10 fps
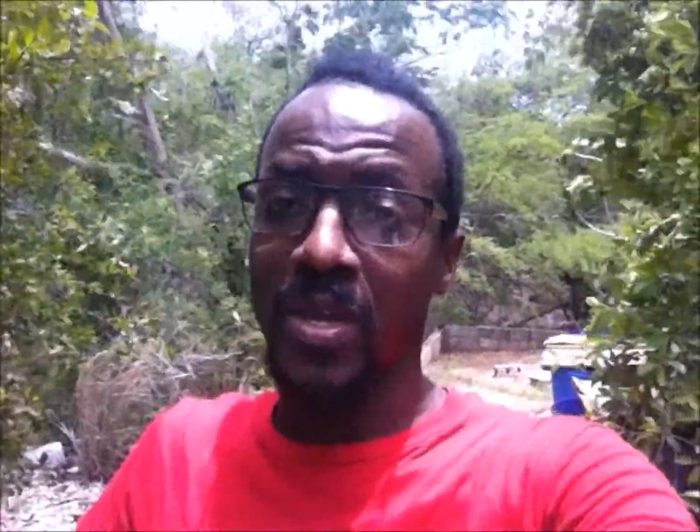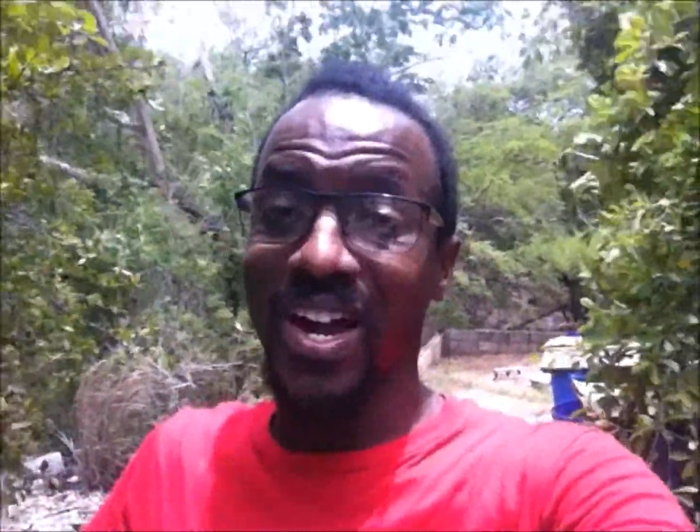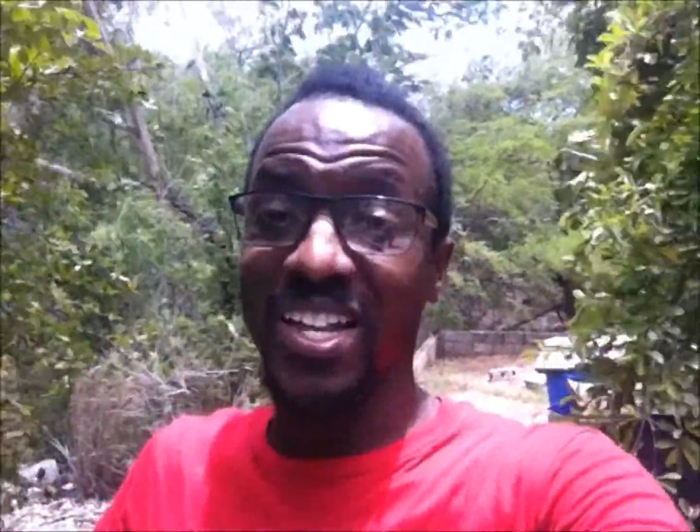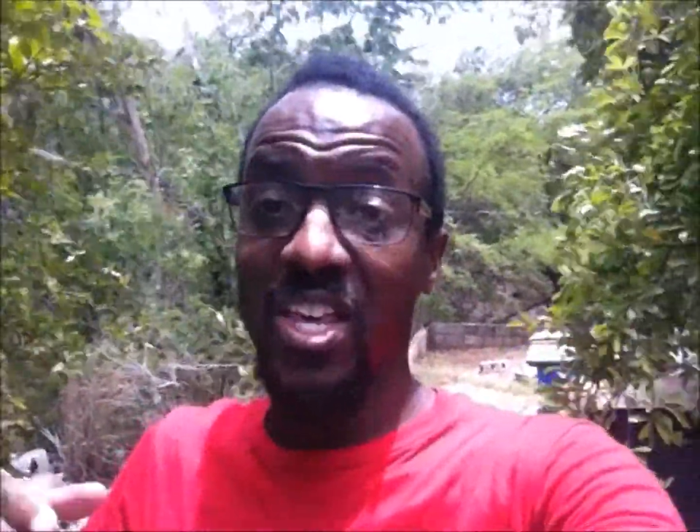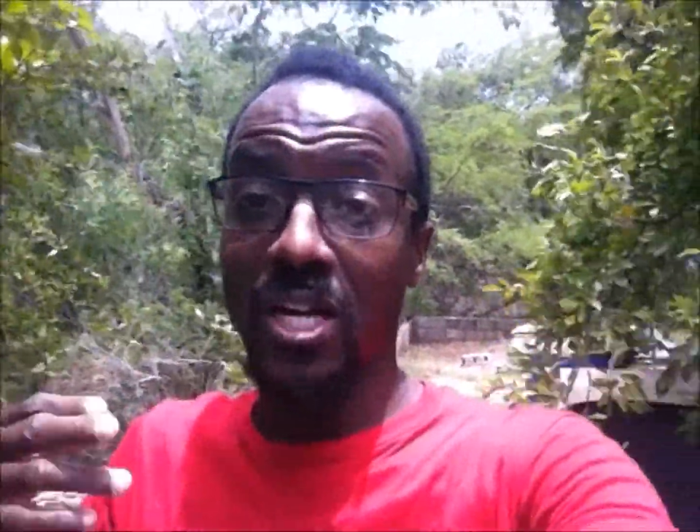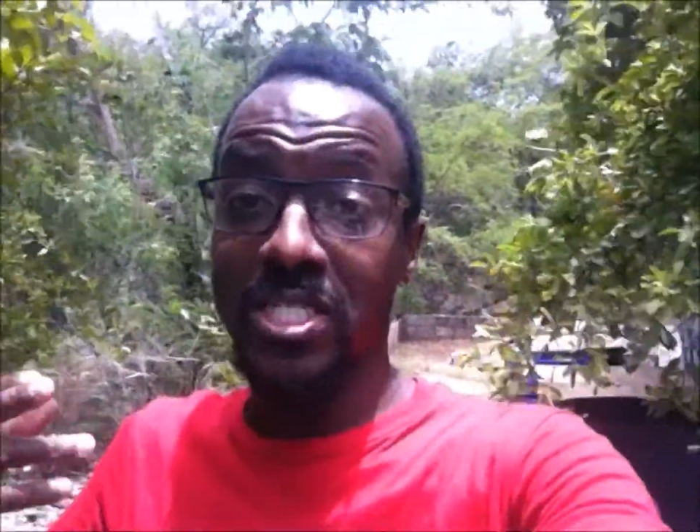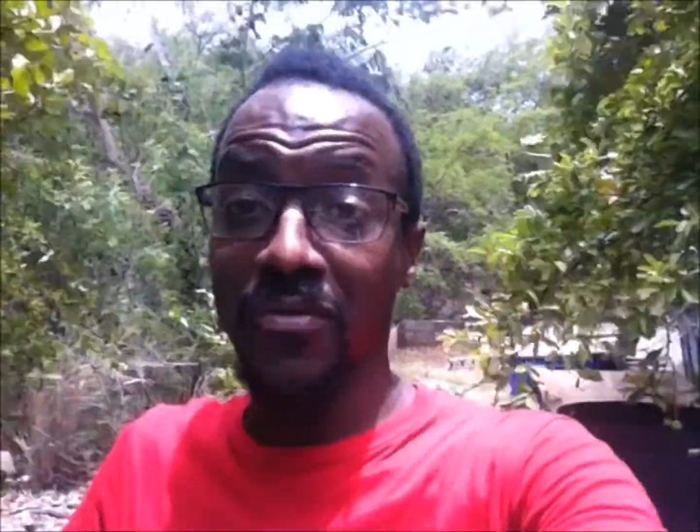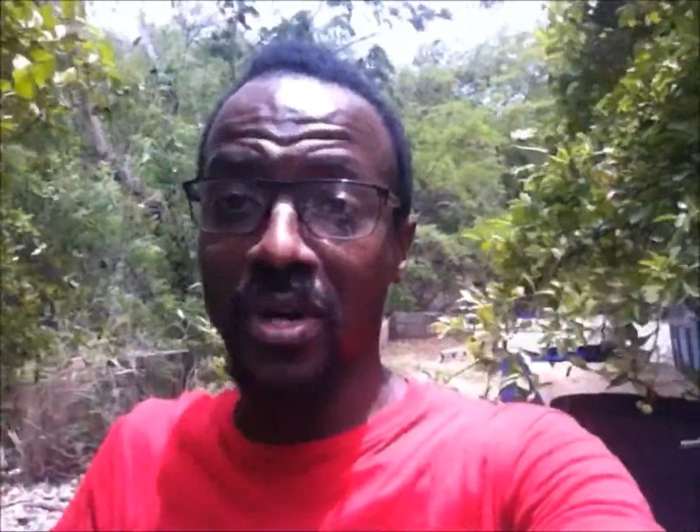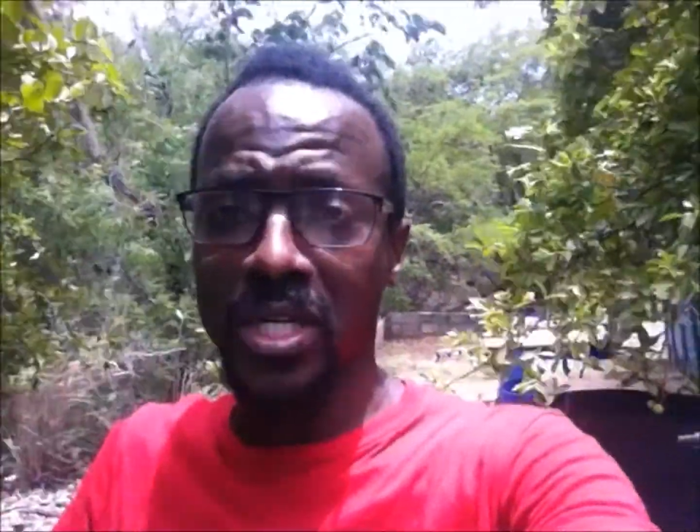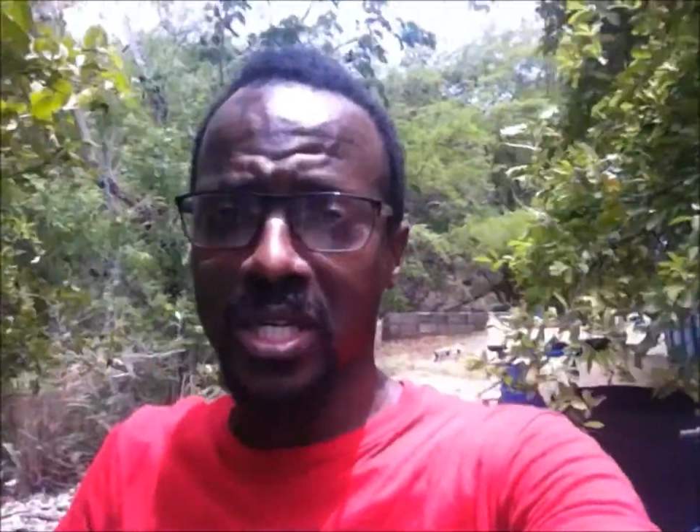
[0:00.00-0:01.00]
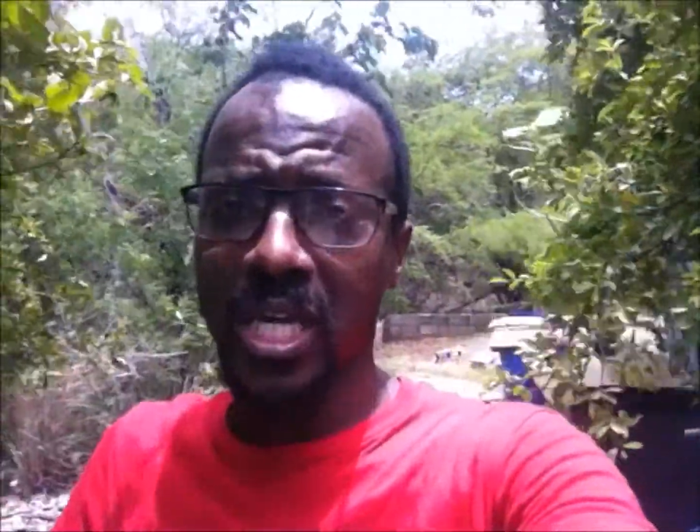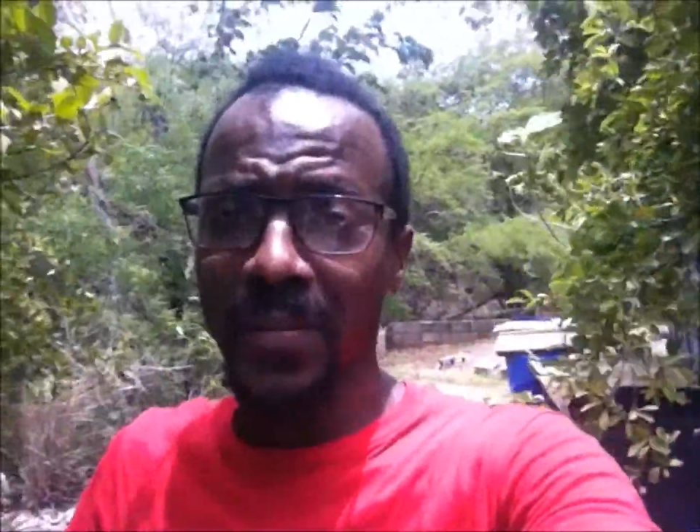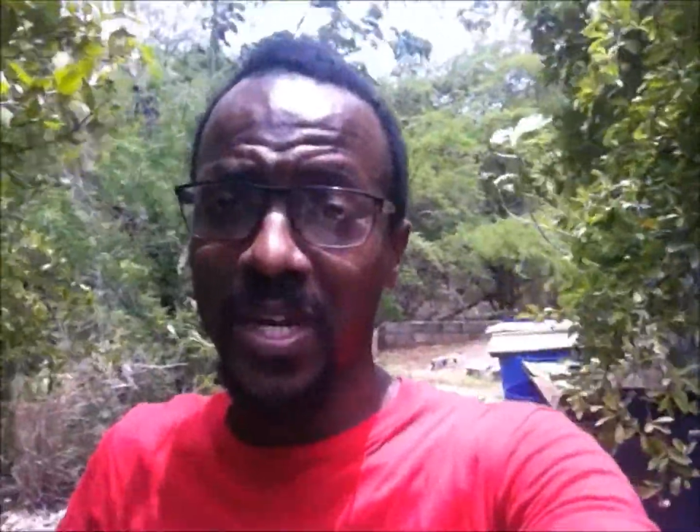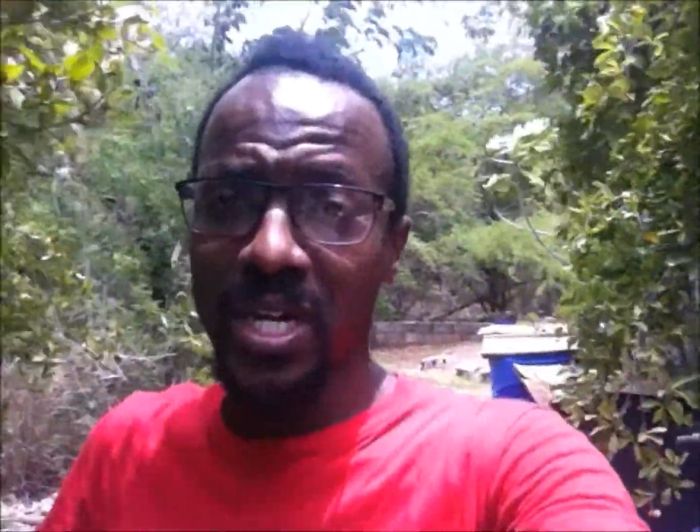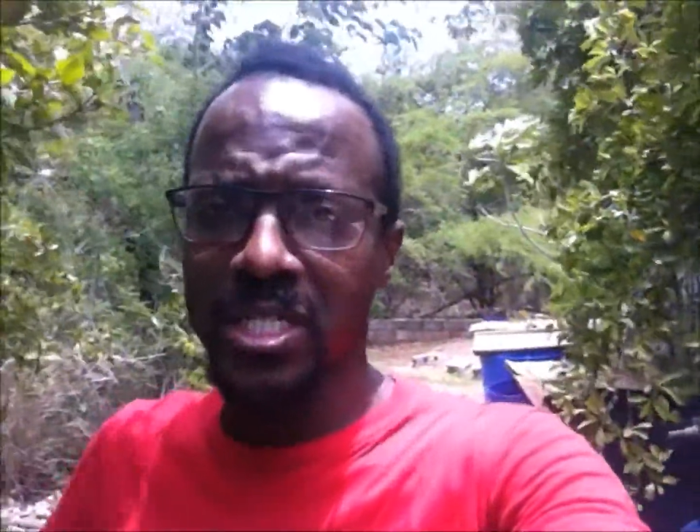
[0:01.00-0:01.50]
Right? There are several
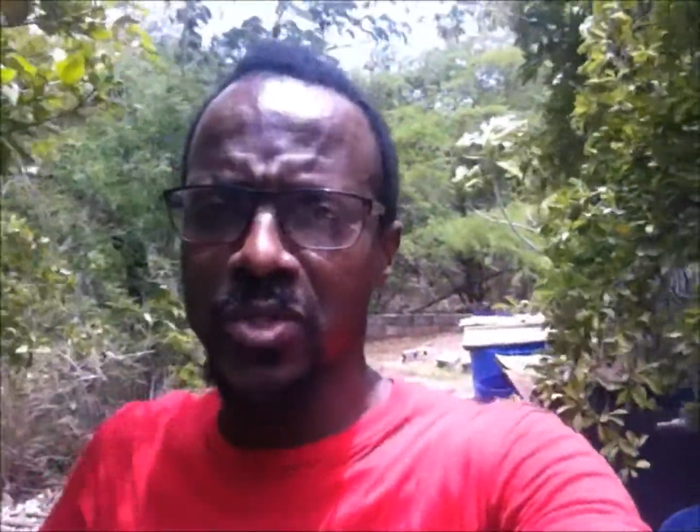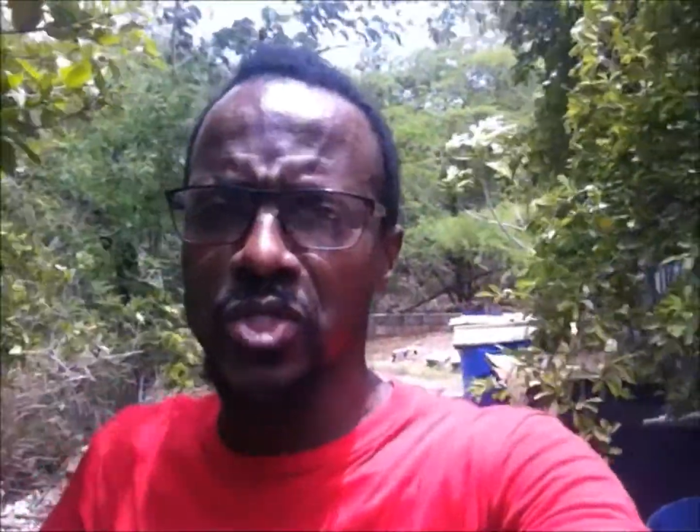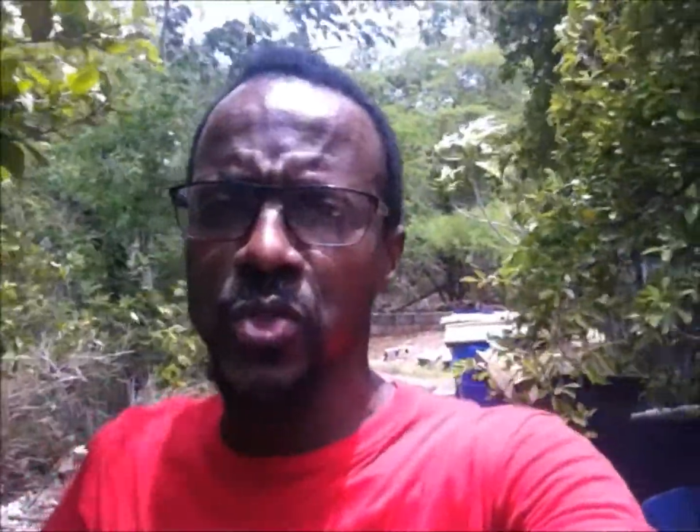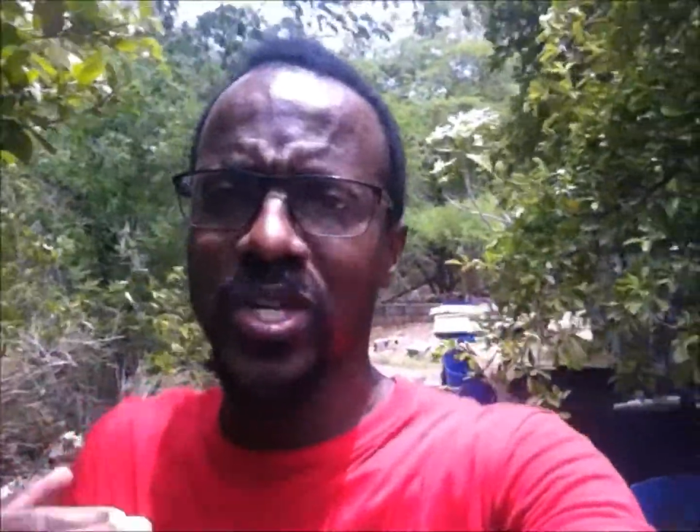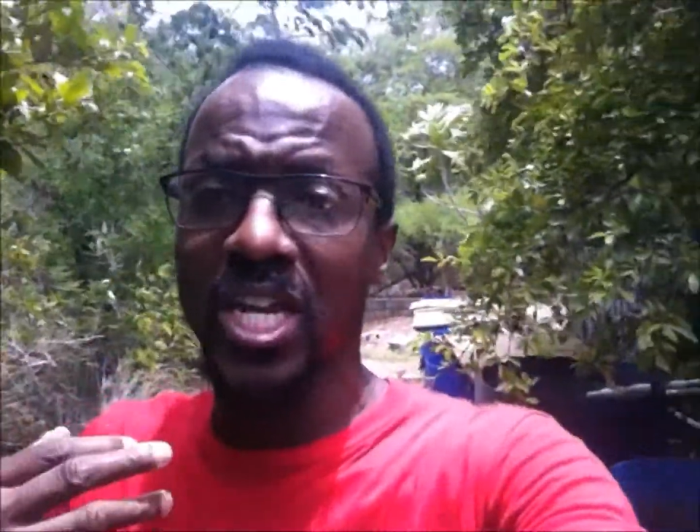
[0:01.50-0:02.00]
chemicals in which you